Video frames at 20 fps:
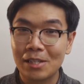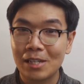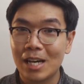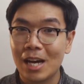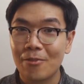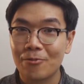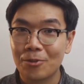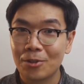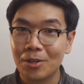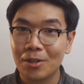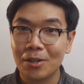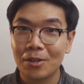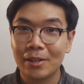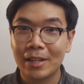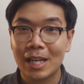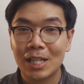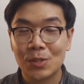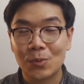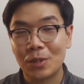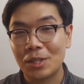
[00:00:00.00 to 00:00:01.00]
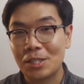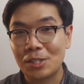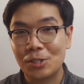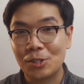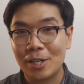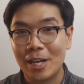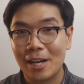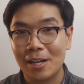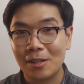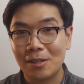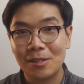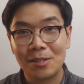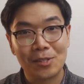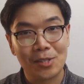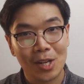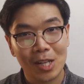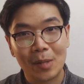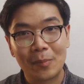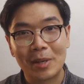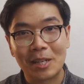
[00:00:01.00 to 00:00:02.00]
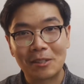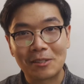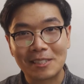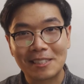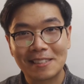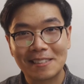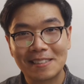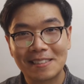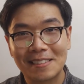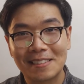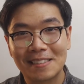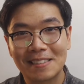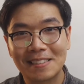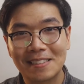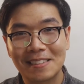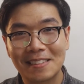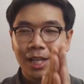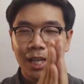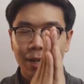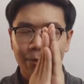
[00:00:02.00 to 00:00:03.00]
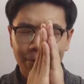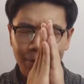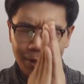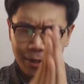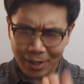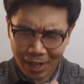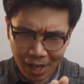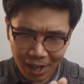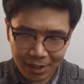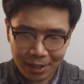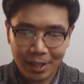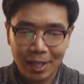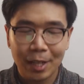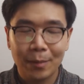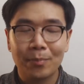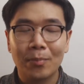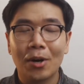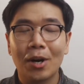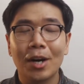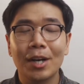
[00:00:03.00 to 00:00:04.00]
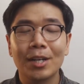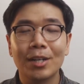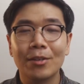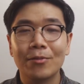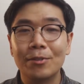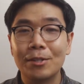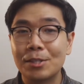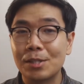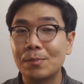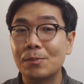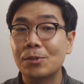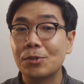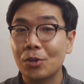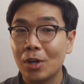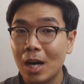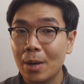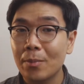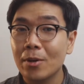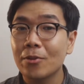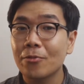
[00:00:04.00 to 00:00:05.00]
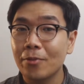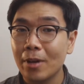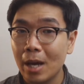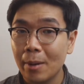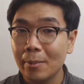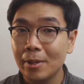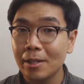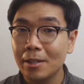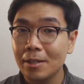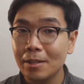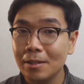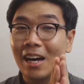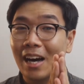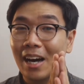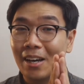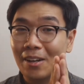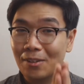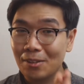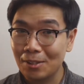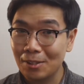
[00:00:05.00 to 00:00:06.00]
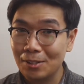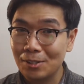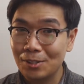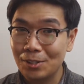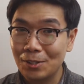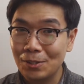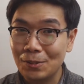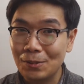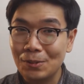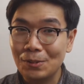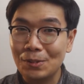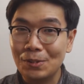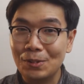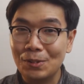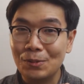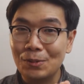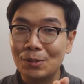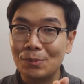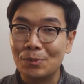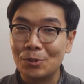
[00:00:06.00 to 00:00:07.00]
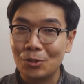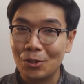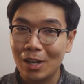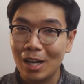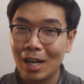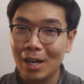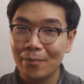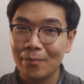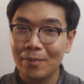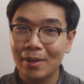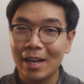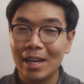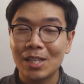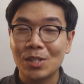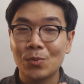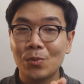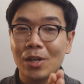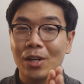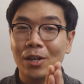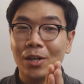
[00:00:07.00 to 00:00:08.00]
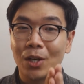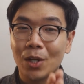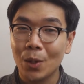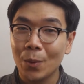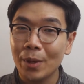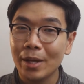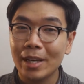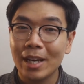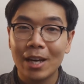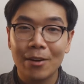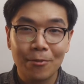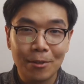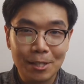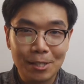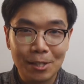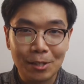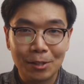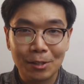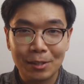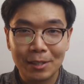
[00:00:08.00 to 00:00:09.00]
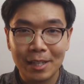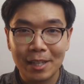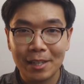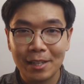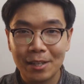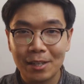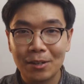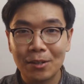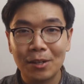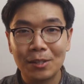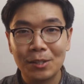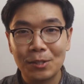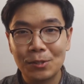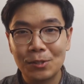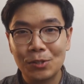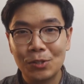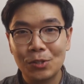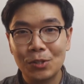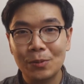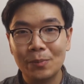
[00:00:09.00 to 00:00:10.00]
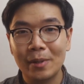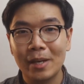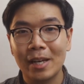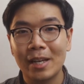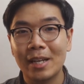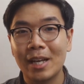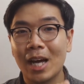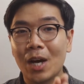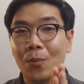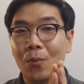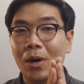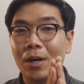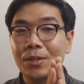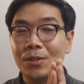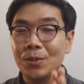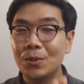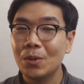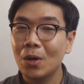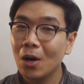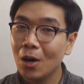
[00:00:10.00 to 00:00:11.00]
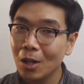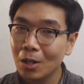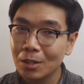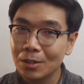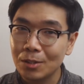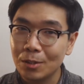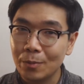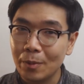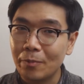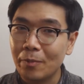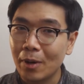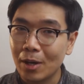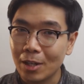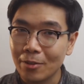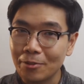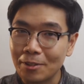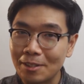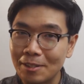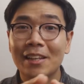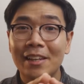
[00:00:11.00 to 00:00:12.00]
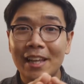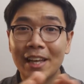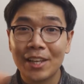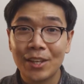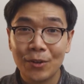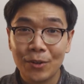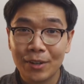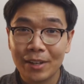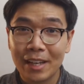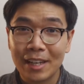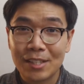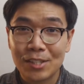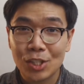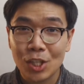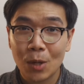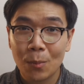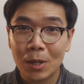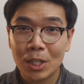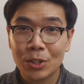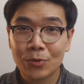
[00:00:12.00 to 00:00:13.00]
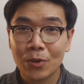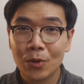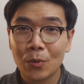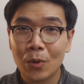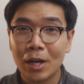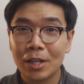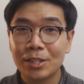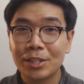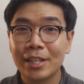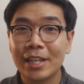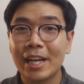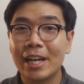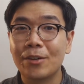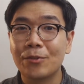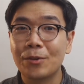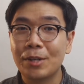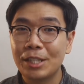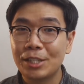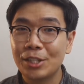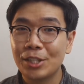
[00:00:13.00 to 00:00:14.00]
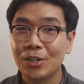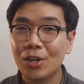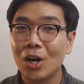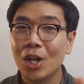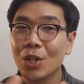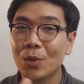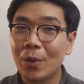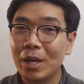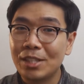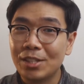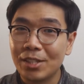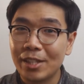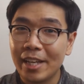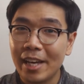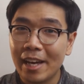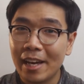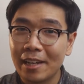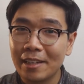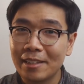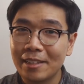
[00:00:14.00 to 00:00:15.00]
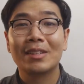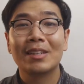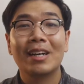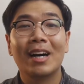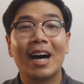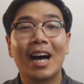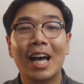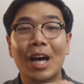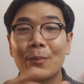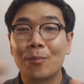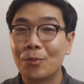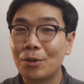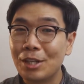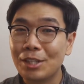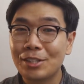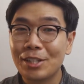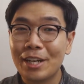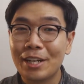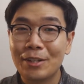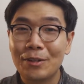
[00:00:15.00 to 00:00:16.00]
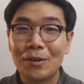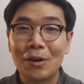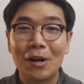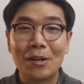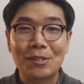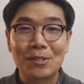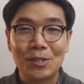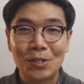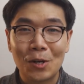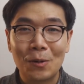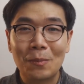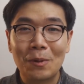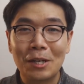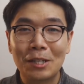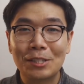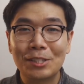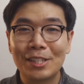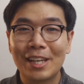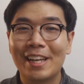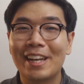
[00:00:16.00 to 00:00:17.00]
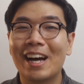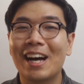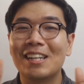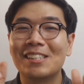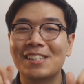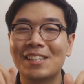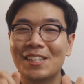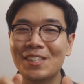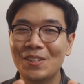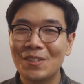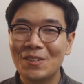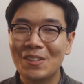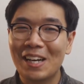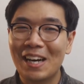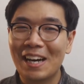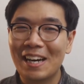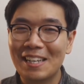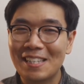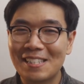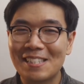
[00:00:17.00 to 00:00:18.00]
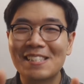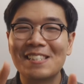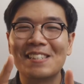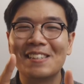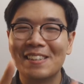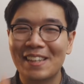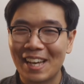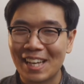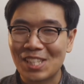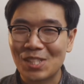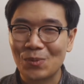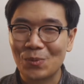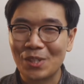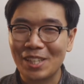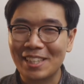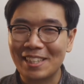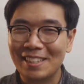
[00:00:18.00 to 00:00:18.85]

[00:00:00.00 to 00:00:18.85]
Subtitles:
After all, that's what this channel is all about. If you're not yet part of the subscriber family, I urge you to subscribe, as we are growing every single day here on YouTube and I want you all to be part of it. Thank you again so much for watching and reaching all the way to the end. I appreciate you all so much, and I'll see you guys next week.